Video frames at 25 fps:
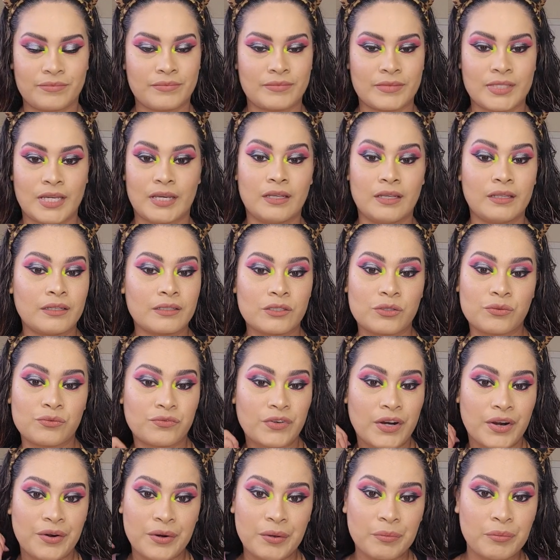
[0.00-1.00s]
it looks
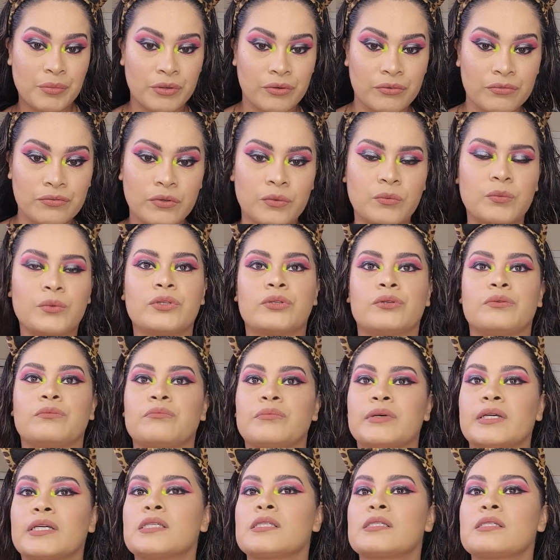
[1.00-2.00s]
very beautiful when you
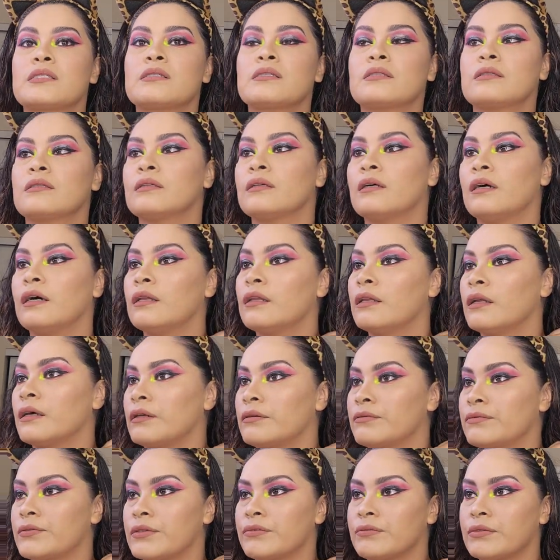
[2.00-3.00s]
mix a lot
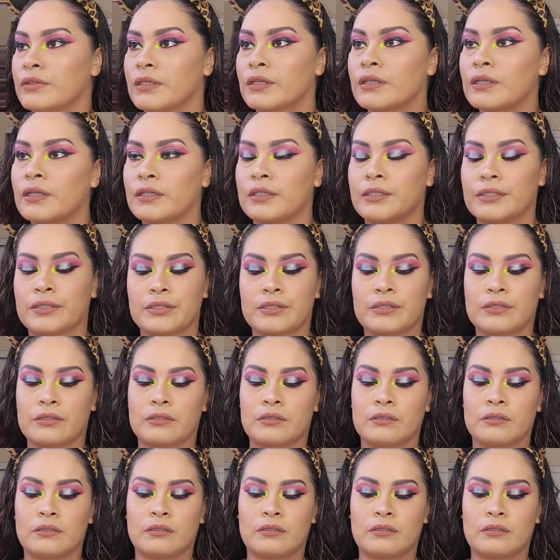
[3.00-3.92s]
of different colors.